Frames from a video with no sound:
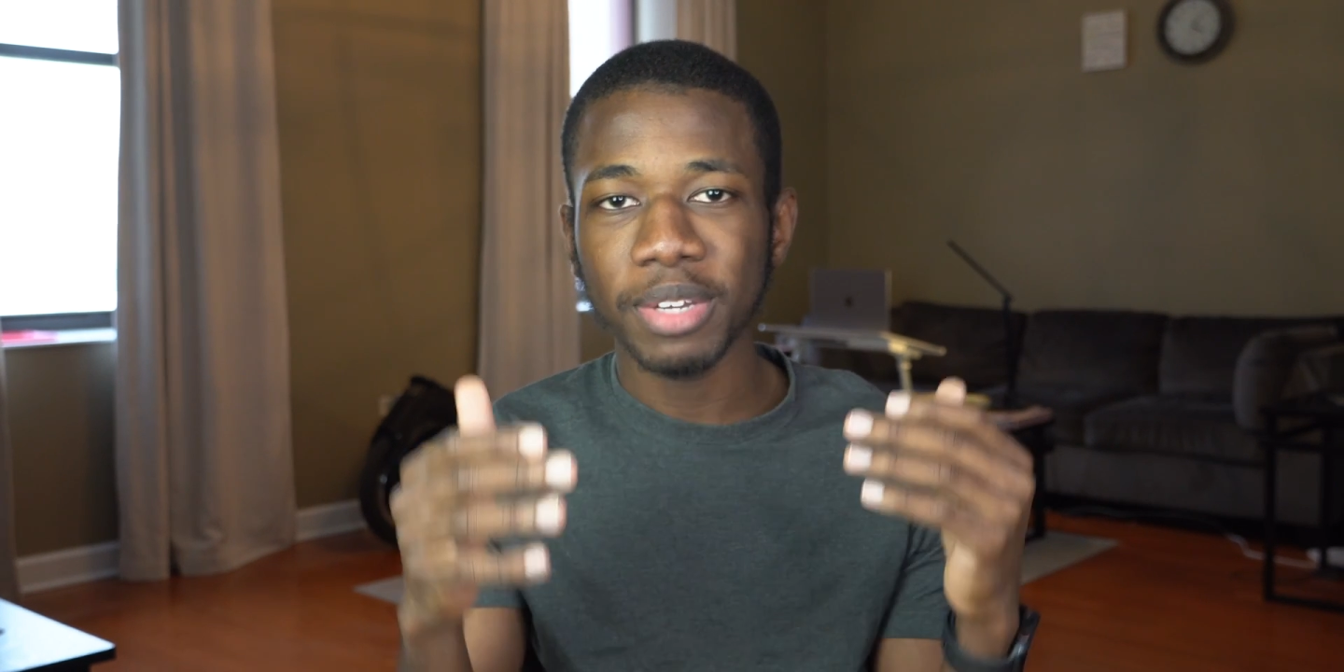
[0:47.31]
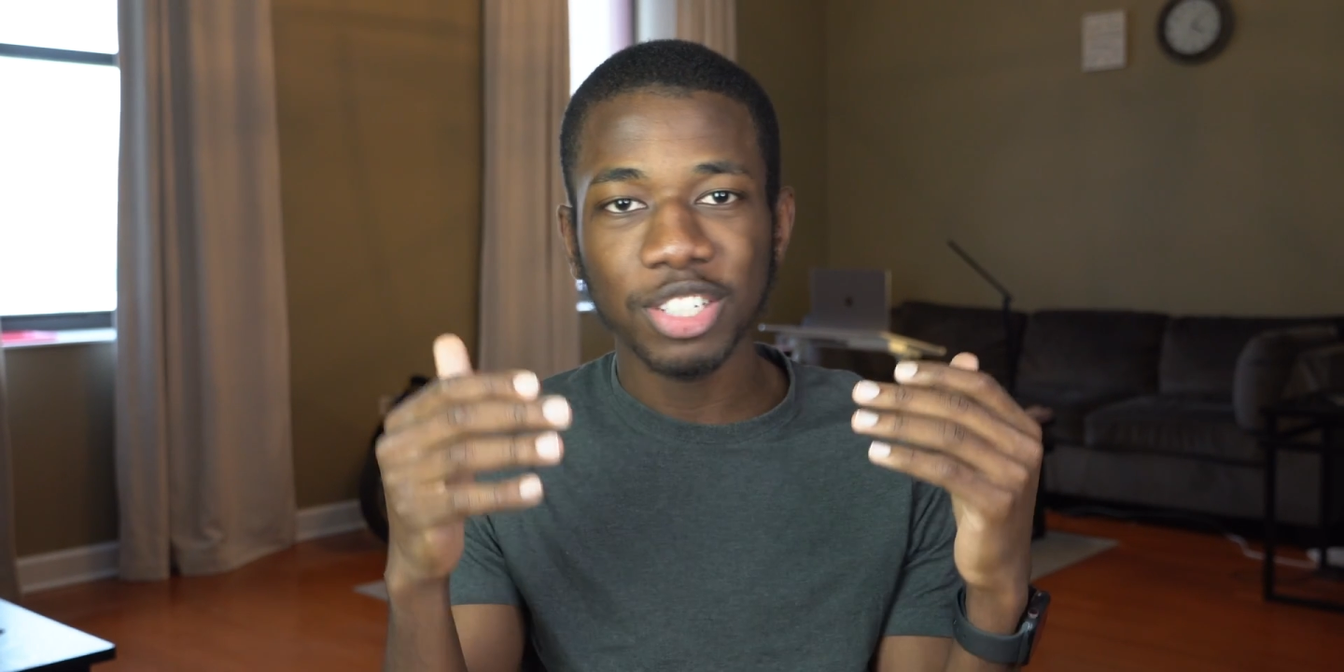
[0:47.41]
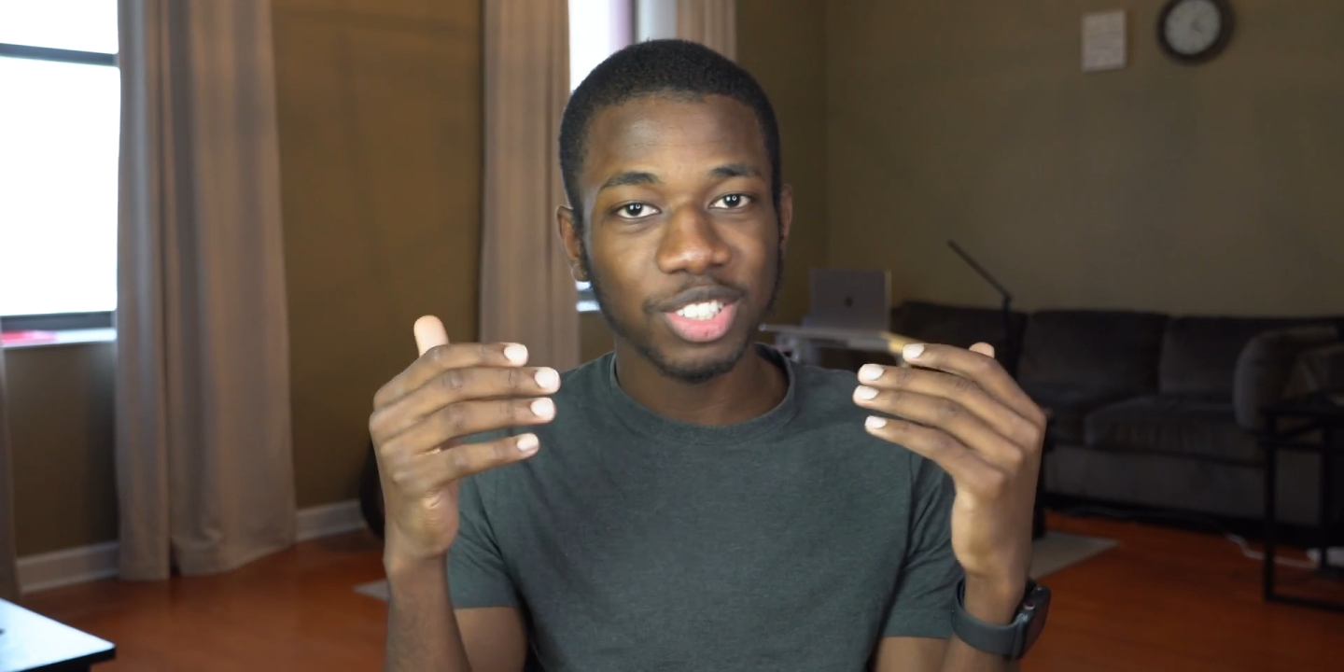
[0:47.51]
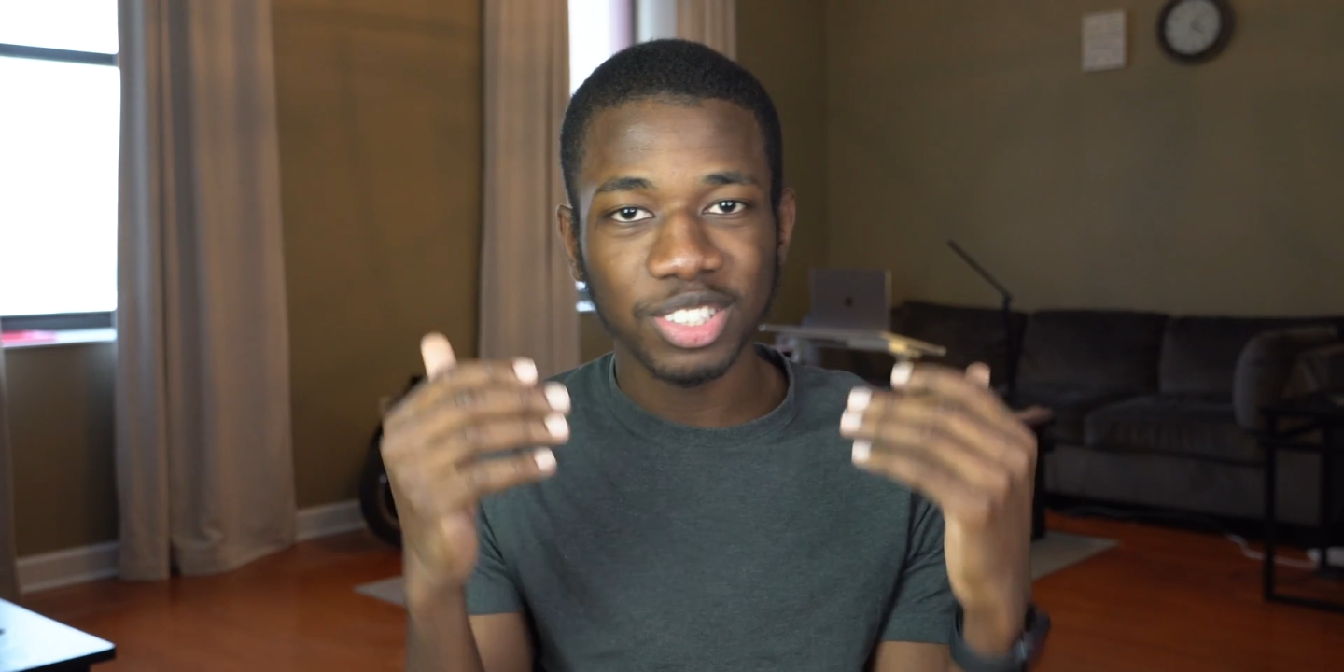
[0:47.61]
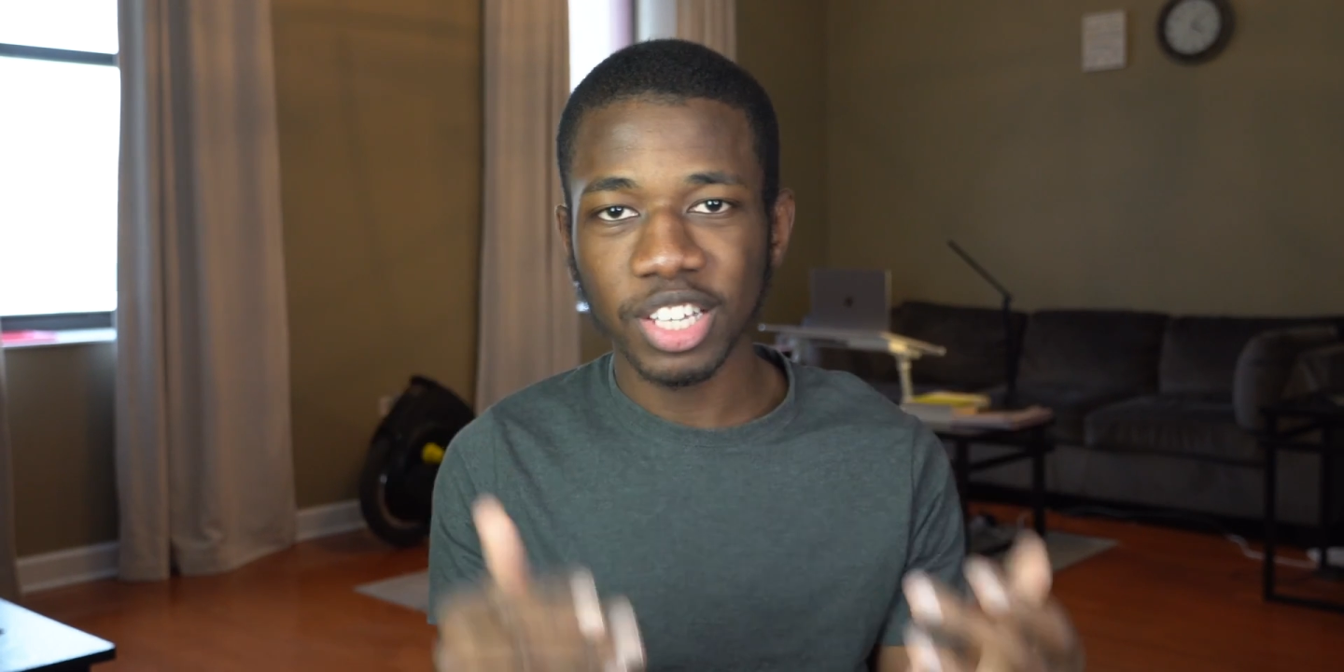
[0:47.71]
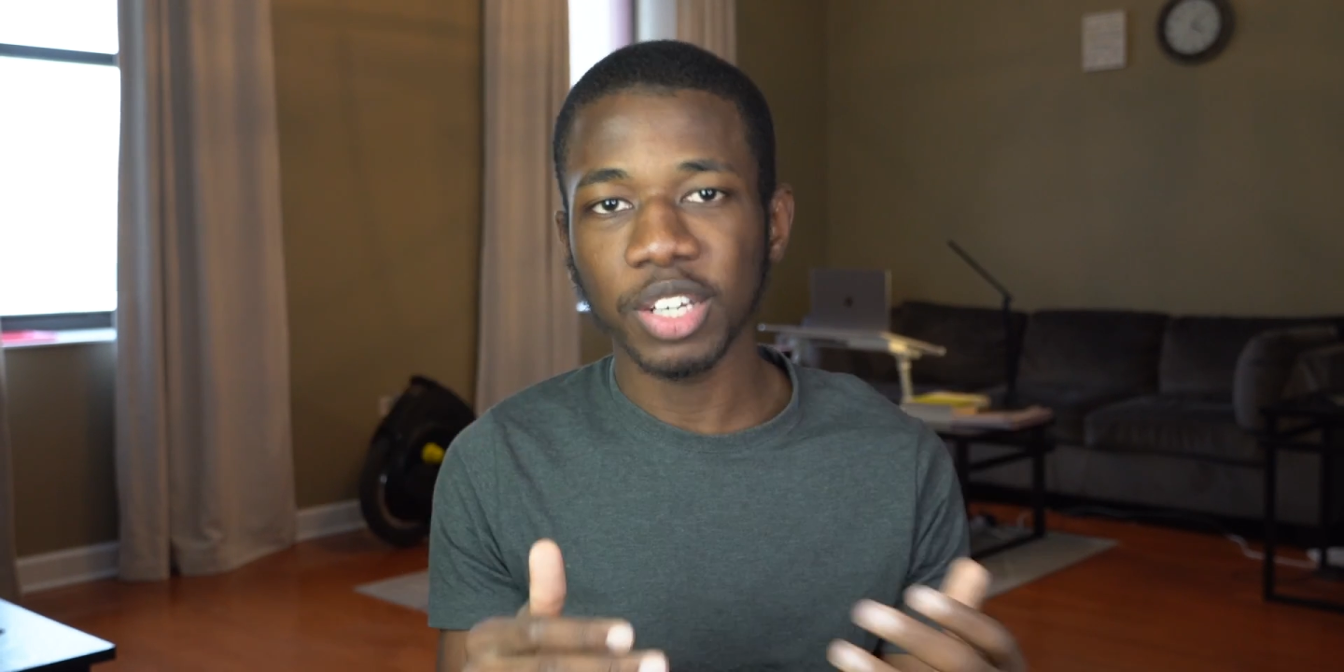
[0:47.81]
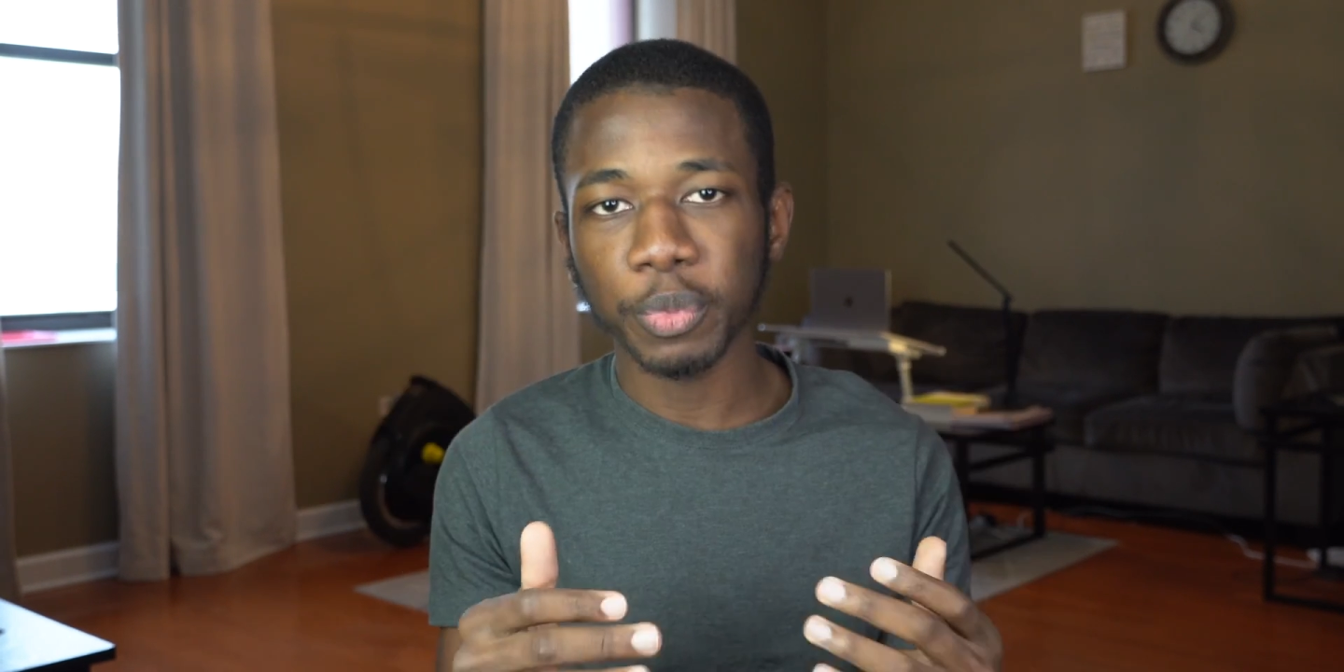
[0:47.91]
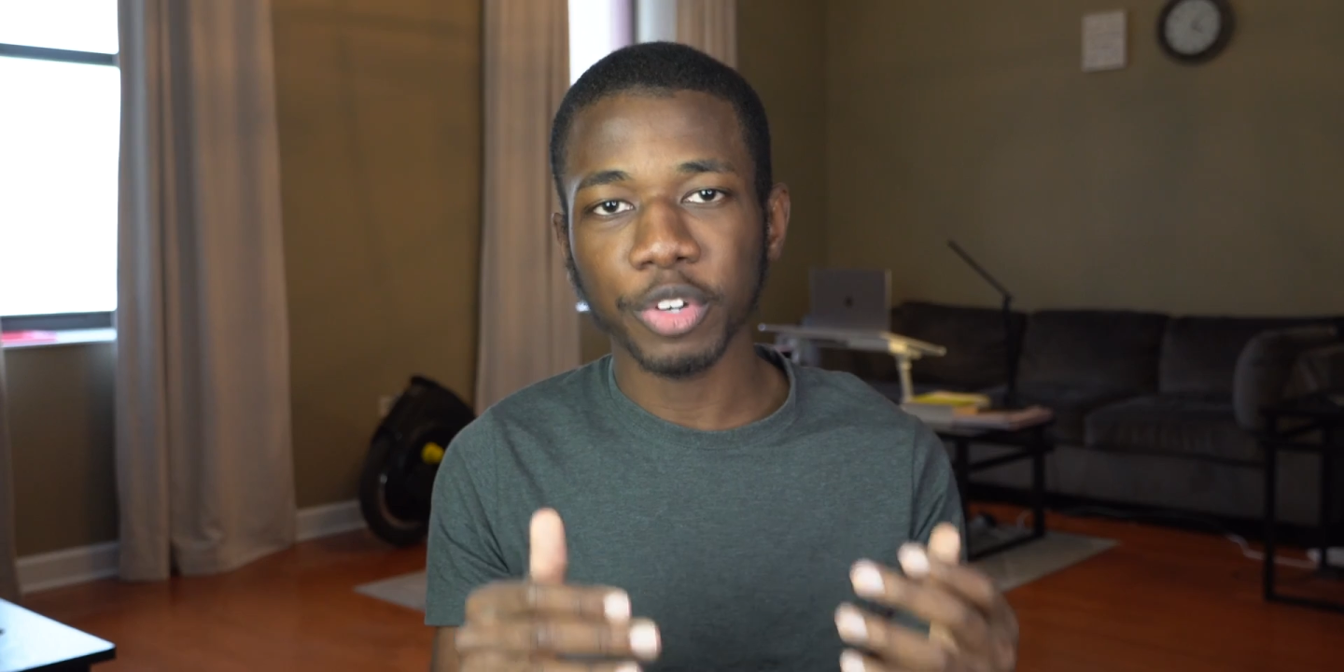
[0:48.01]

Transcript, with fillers: It just didn't